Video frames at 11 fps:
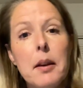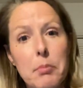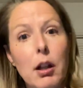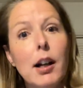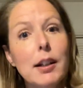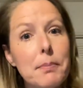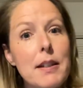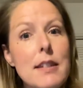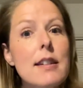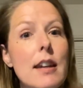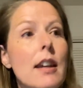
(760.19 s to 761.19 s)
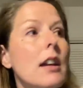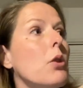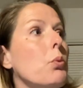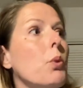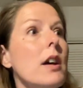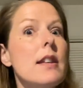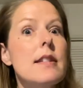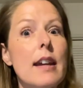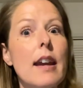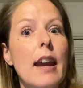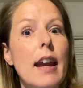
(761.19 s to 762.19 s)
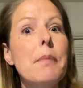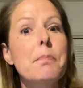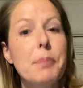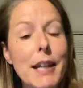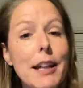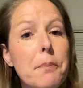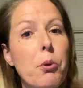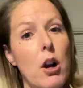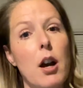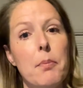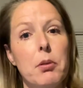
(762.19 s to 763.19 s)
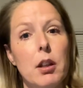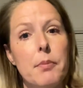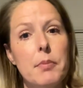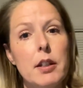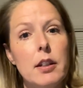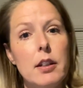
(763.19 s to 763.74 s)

Blockbusting was a big problem